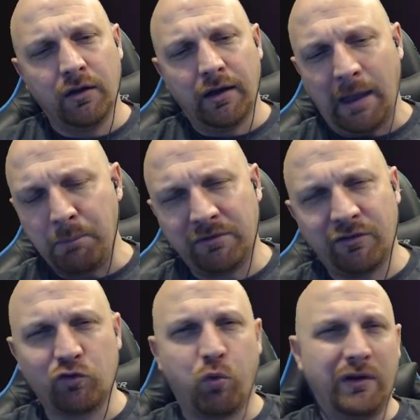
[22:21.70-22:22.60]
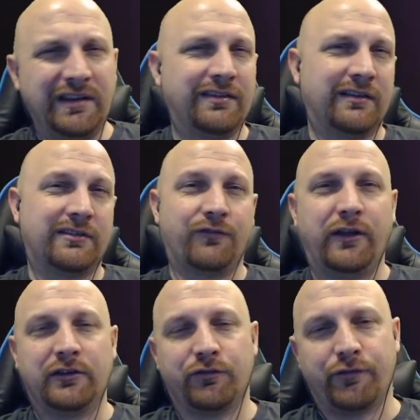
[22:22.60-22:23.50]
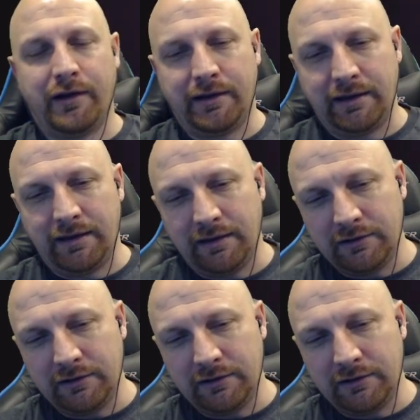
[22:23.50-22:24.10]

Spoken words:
Episode 26 of Flex Friday.